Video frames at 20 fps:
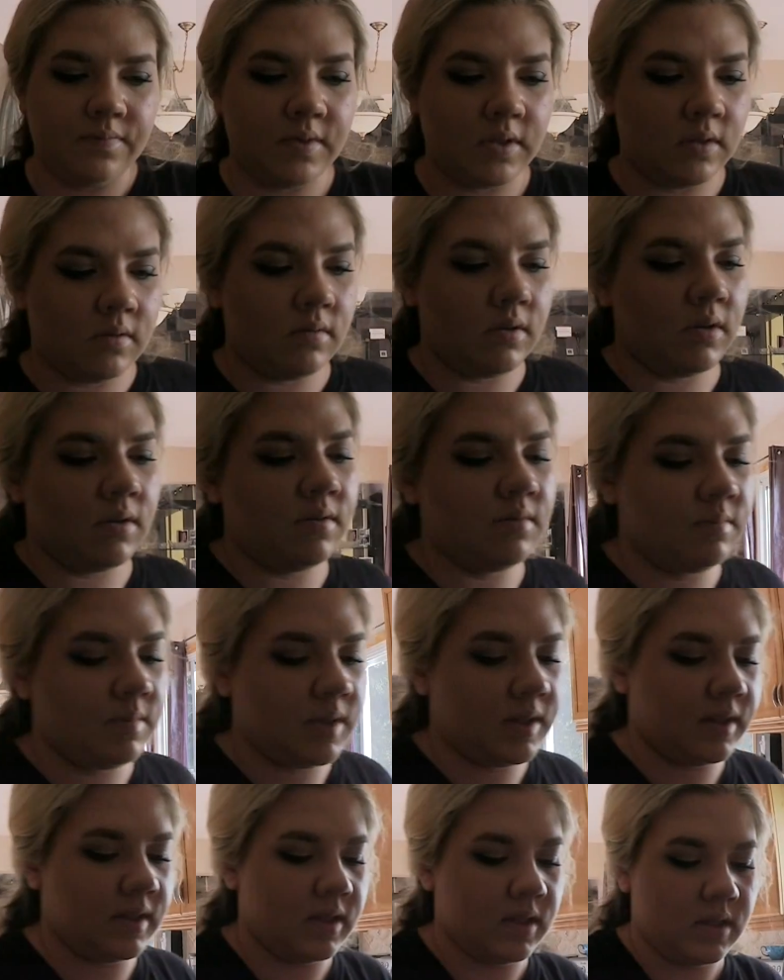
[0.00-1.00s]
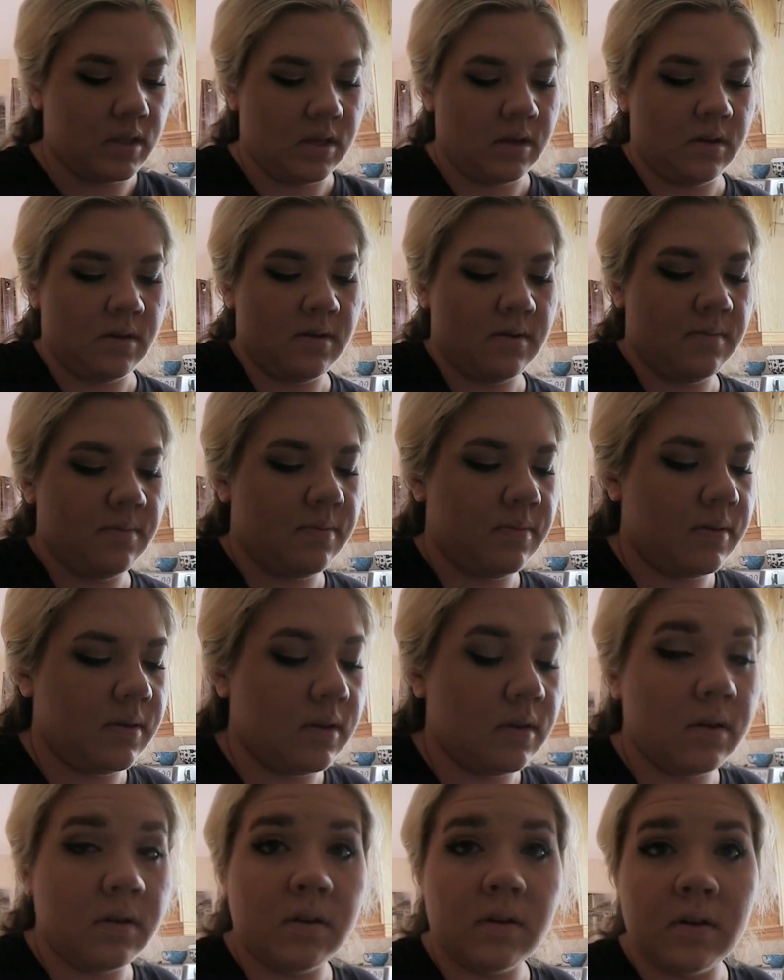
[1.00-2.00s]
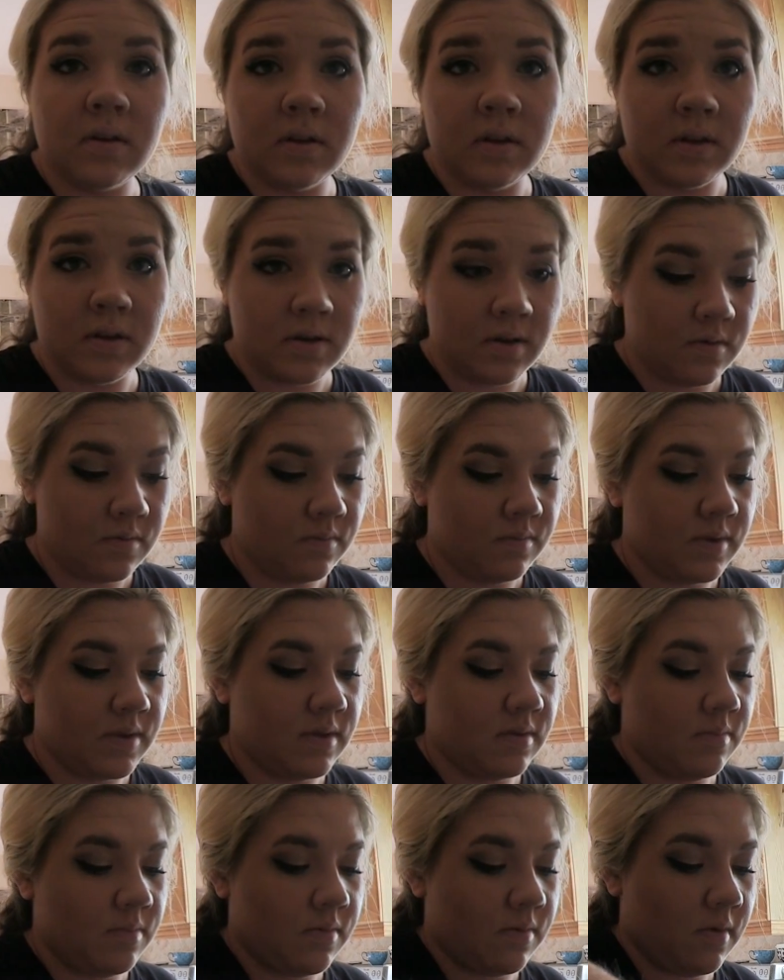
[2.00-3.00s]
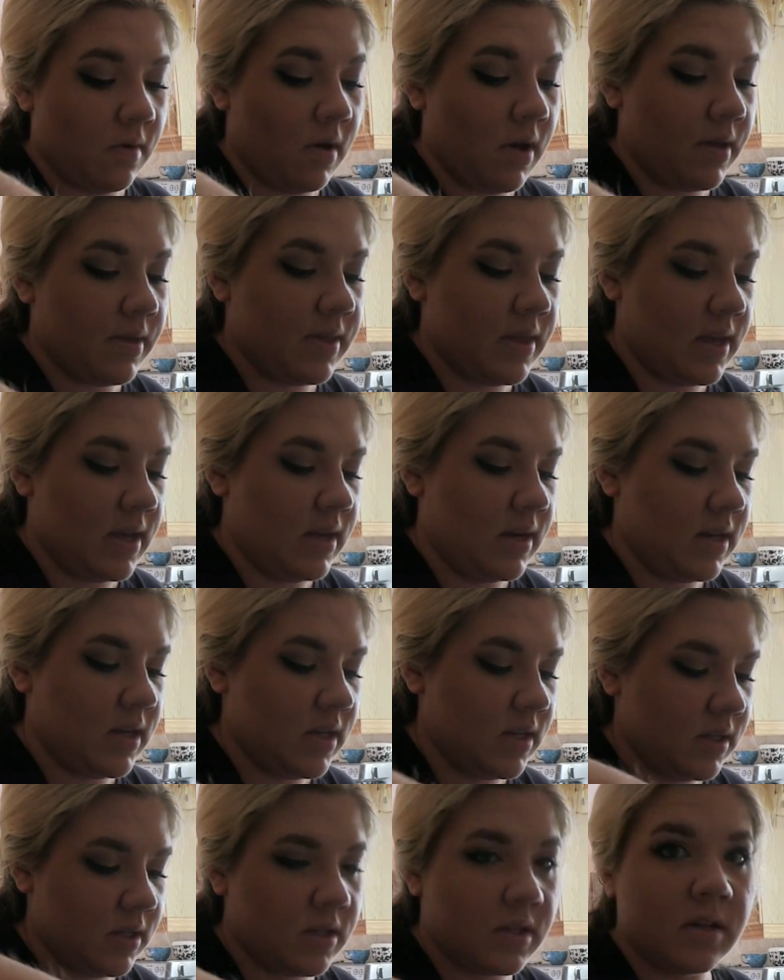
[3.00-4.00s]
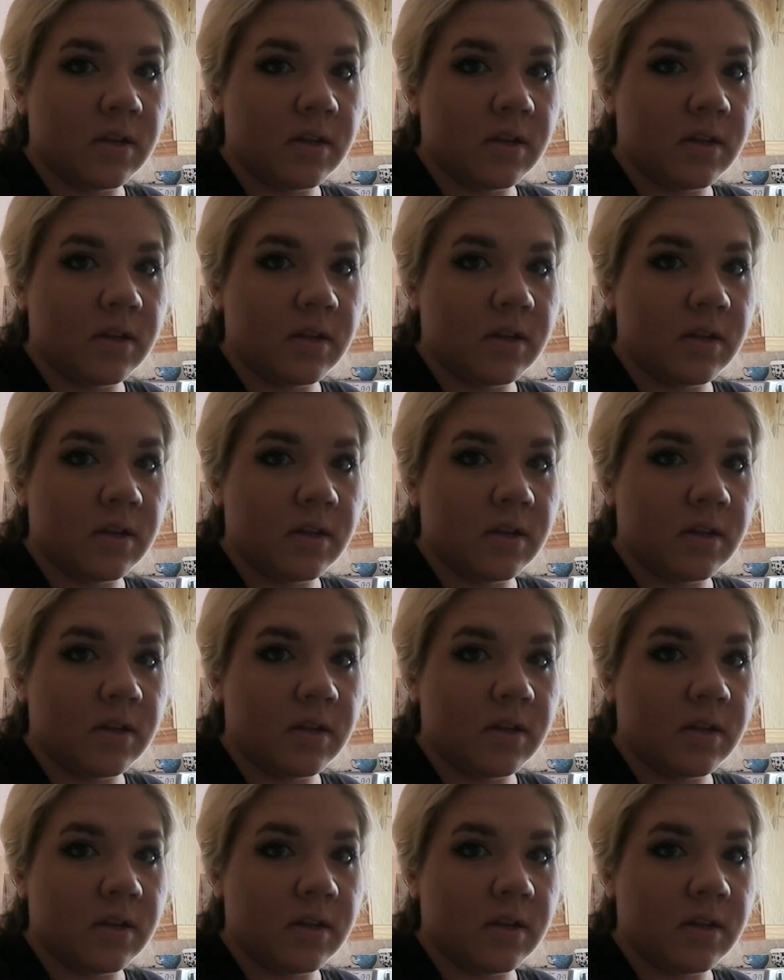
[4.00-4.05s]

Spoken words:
So now I'm mixing that up with the broth in it.